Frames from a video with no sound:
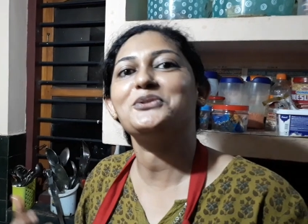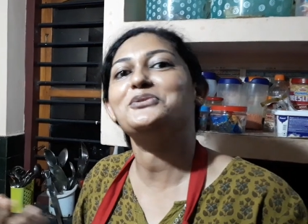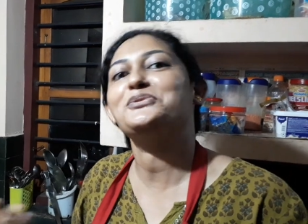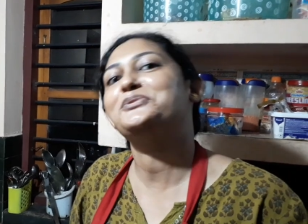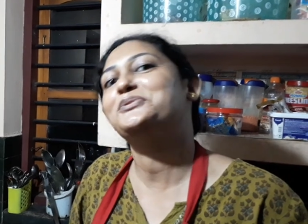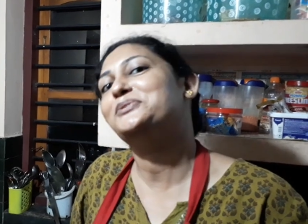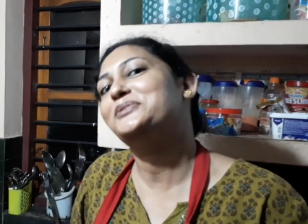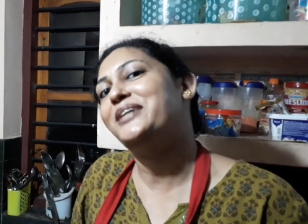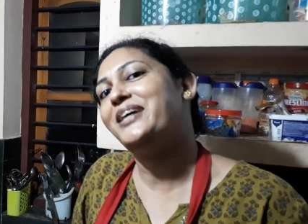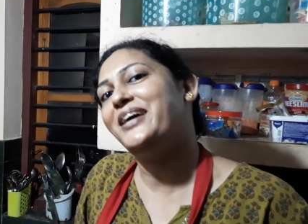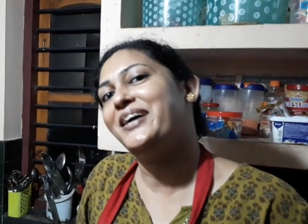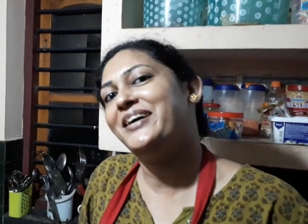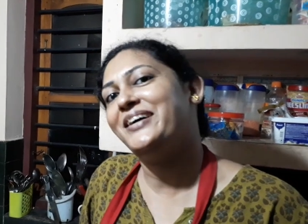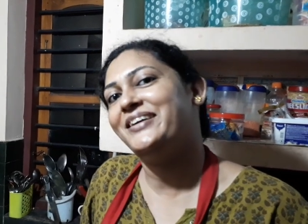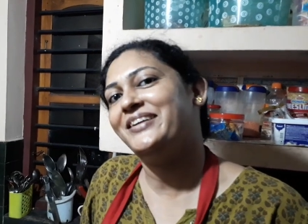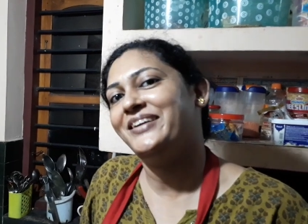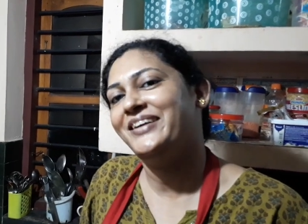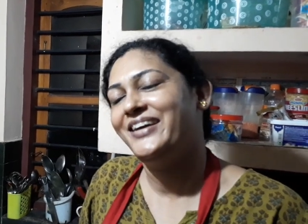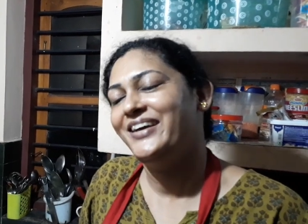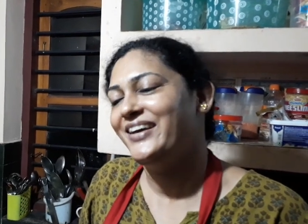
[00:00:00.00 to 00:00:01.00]
of
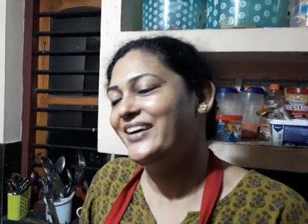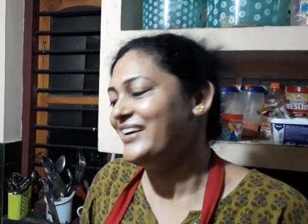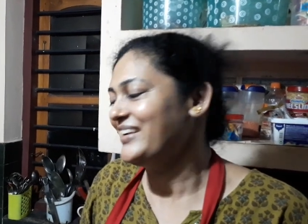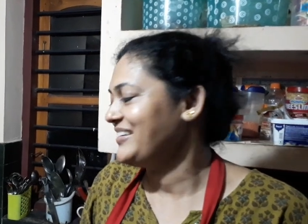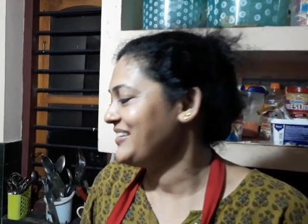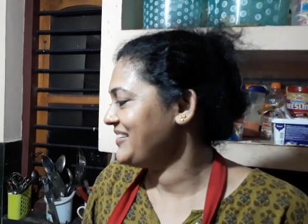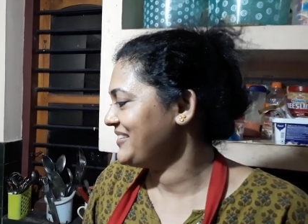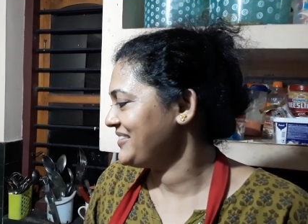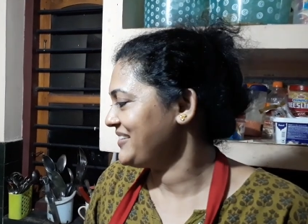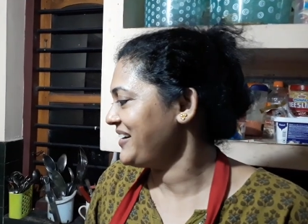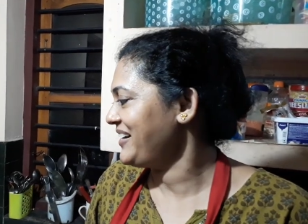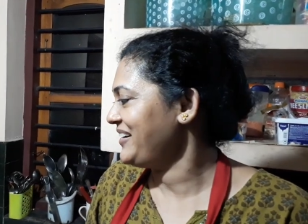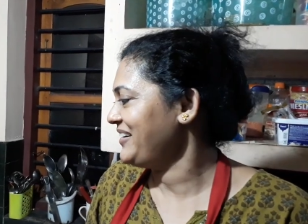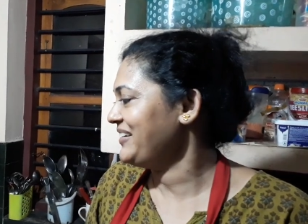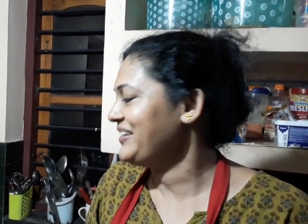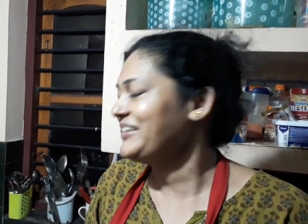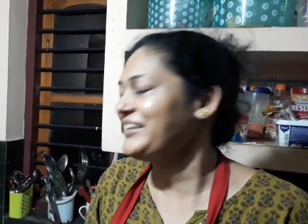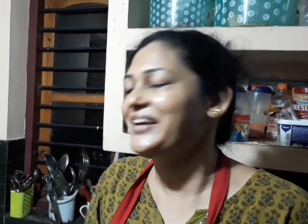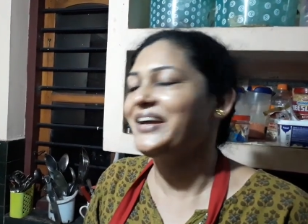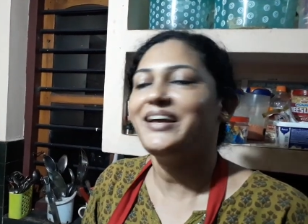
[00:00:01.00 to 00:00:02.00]
our
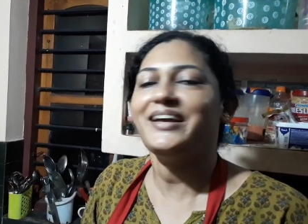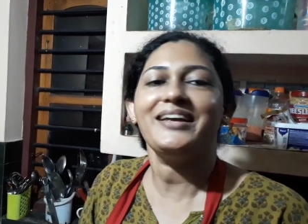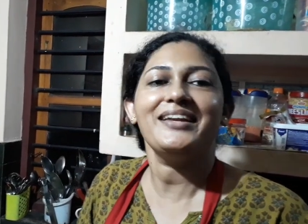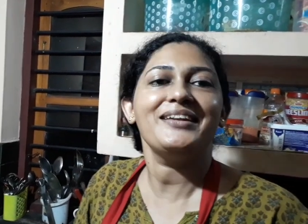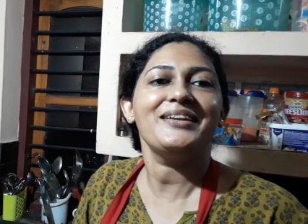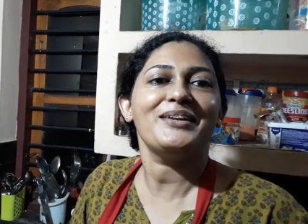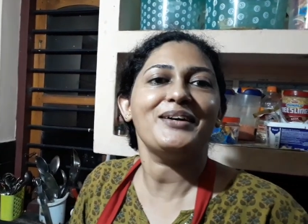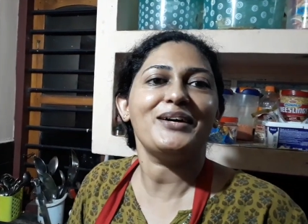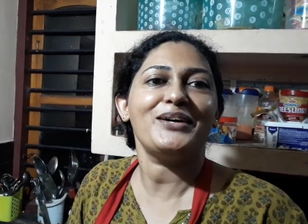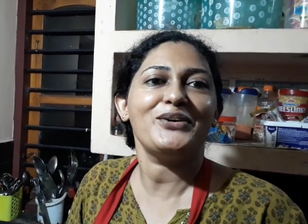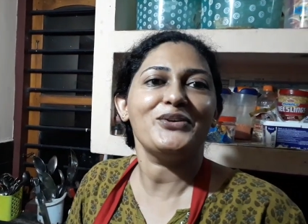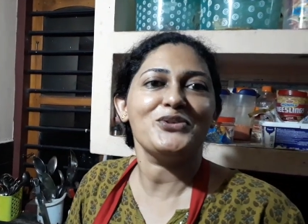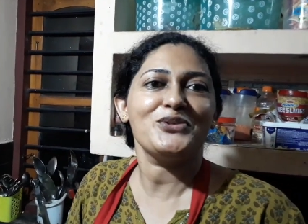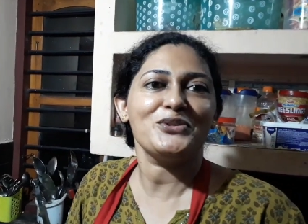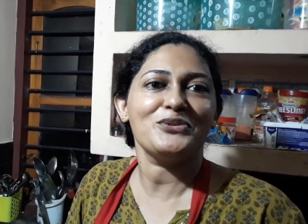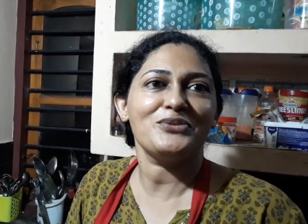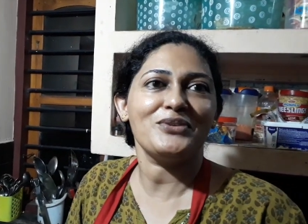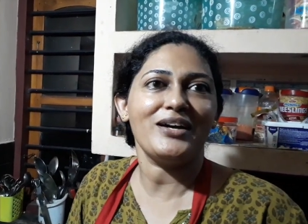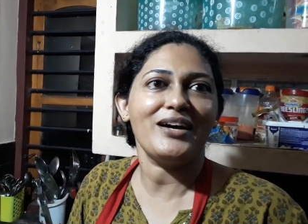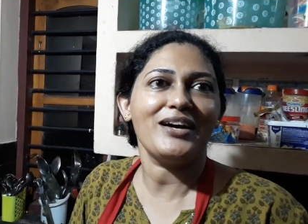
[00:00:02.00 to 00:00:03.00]
desire and out
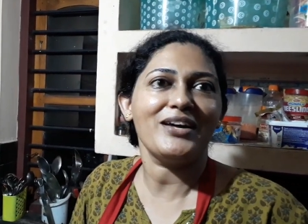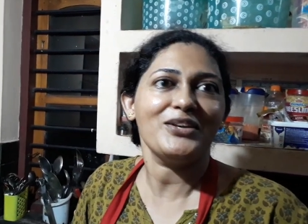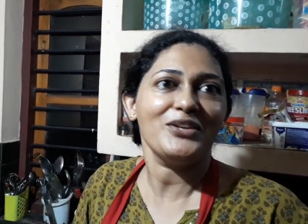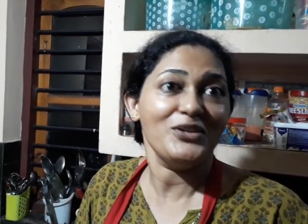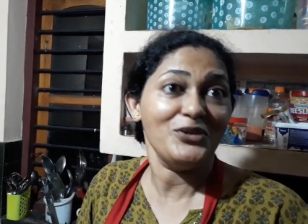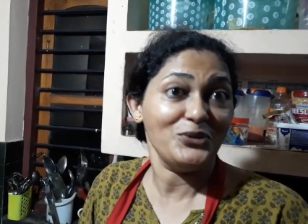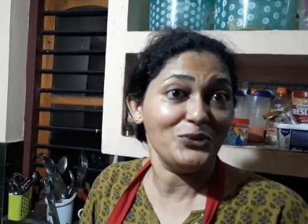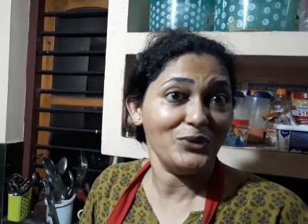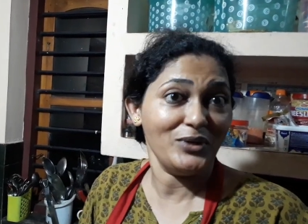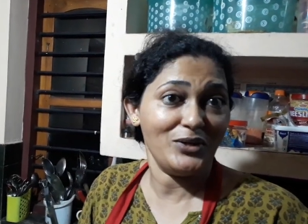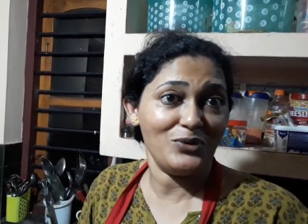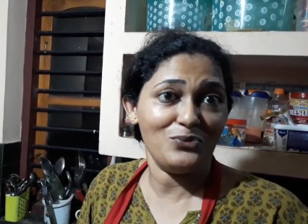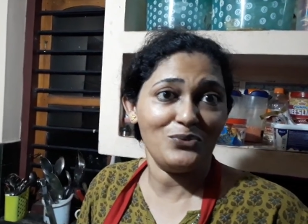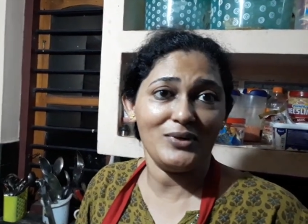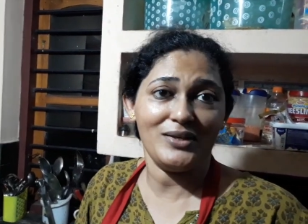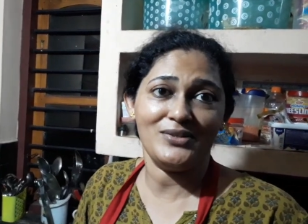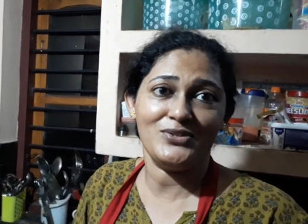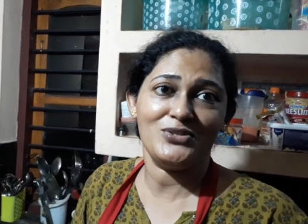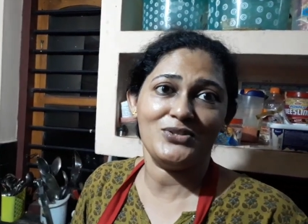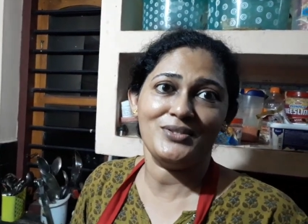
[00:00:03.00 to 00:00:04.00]
of our new
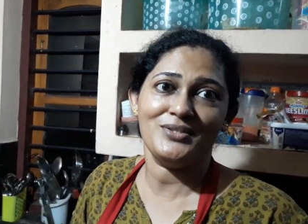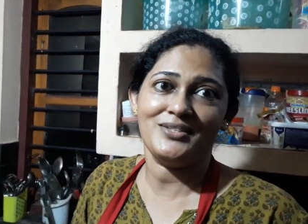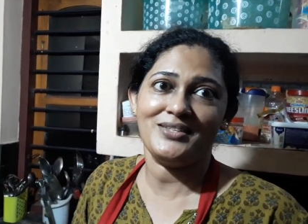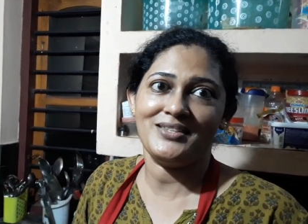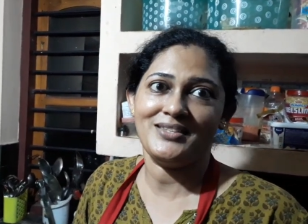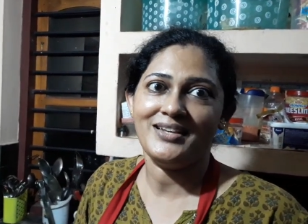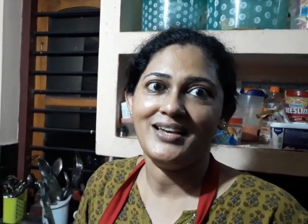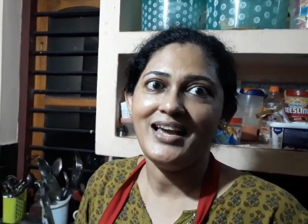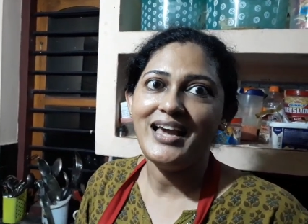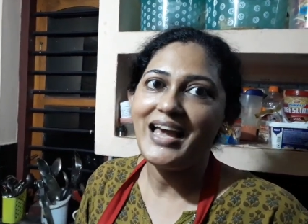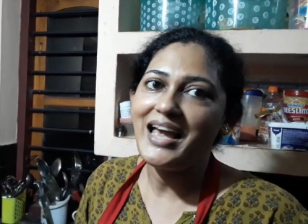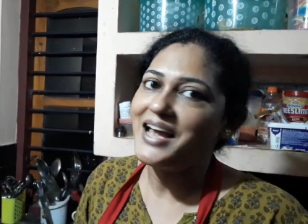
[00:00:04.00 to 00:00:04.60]
inventions,